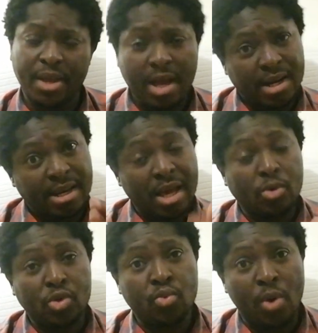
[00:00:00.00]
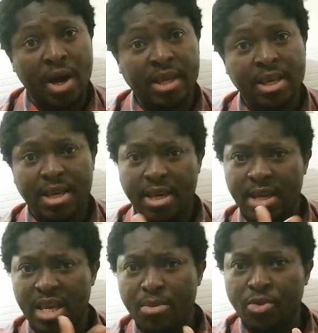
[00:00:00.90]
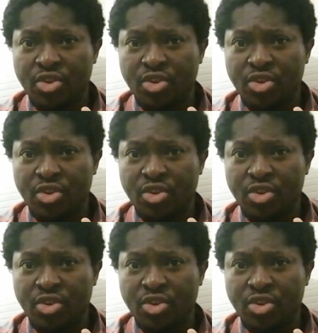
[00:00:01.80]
And that was why in Hebrews